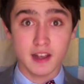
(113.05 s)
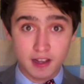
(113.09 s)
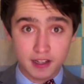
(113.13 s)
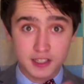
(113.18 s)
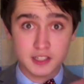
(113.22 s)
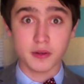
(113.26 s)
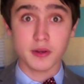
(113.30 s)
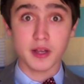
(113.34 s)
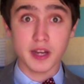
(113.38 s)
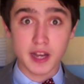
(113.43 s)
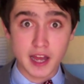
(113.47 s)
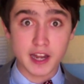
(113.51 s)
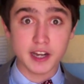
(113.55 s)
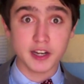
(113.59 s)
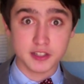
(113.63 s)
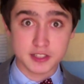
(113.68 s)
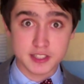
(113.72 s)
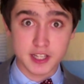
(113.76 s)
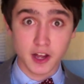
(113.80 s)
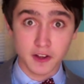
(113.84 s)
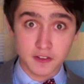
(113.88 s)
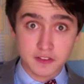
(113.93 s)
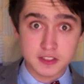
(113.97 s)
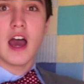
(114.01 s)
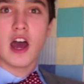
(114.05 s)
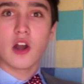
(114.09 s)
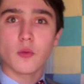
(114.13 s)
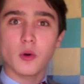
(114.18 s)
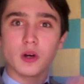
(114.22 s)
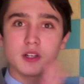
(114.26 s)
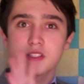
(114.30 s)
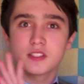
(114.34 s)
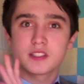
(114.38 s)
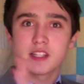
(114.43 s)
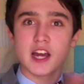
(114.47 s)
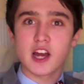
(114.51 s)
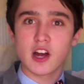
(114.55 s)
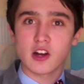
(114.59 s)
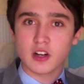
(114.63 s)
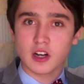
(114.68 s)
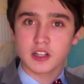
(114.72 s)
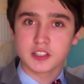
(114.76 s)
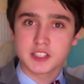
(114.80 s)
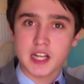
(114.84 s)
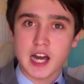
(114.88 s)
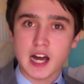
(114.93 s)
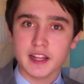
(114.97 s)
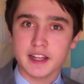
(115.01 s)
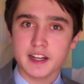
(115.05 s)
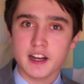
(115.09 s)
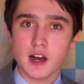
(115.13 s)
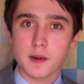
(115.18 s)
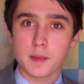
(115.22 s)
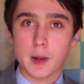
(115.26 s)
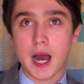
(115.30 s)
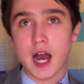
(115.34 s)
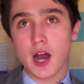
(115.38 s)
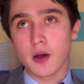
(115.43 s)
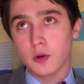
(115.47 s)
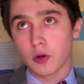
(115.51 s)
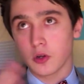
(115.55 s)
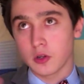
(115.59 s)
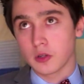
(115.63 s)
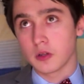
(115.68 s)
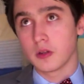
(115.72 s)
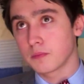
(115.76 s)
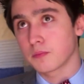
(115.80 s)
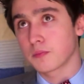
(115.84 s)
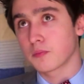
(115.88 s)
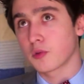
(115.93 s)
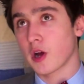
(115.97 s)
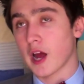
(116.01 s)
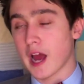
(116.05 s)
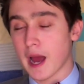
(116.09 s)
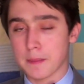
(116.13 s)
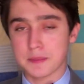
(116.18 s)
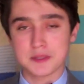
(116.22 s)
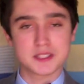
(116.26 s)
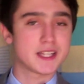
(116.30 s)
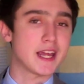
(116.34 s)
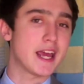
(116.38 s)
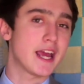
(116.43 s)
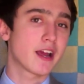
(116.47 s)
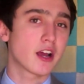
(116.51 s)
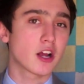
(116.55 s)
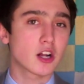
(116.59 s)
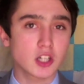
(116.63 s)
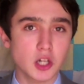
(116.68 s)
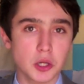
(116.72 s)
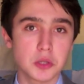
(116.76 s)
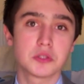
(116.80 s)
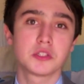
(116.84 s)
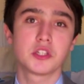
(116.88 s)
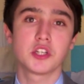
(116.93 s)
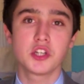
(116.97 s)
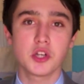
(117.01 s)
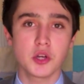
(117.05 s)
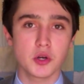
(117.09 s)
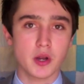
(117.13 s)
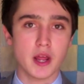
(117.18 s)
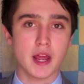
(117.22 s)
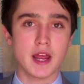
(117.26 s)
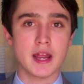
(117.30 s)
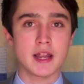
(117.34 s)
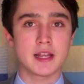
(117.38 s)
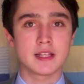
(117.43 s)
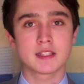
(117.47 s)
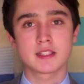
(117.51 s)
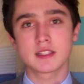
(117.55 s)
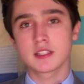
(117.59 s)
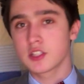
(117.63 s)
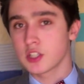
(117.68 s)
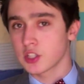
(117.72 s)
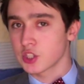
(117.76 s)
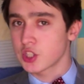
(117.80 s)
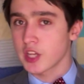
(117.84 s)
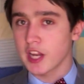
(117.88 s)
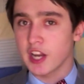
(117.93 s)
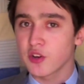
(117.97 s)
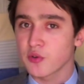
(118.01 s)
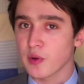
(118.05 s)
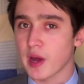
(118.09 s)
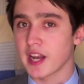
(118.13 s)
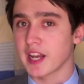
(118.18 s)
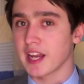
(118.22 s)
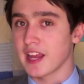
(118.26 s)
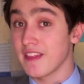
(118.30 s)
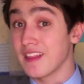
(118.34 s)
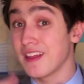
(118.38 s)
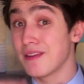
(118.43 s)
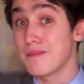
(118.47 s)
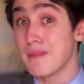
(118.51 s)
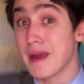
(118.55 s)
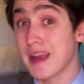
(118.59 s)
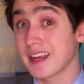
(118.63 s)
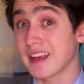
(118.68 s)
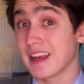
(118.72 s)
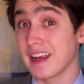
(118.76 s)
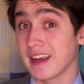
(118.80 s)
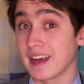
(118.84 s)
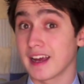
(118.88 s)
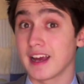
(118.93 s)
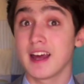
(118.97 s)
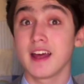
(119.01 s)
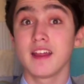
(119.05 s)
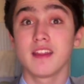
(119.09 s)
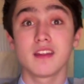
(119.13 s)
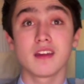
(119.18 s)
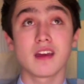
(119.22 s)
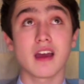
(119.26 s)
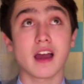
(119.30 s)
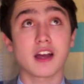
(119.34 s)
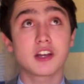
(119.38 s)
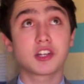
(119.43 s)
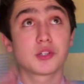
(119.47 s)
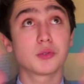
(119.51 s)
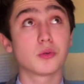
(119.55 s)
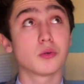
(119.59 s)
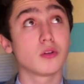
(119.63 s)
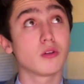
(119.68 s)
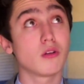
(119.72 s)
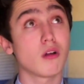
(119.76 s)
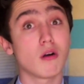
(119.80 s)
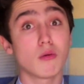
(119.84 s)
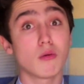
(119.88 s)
Don't get ahead of yourselves. And once they are all tallied up, I will perhaps take close to 2 days just getting ready and then making the actual